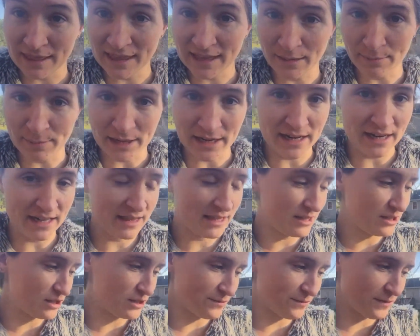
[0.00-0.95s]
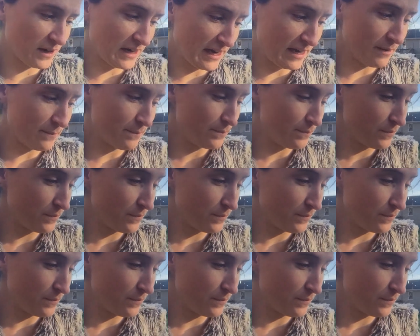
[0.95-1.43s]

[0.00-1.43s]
I think about it and then just forget.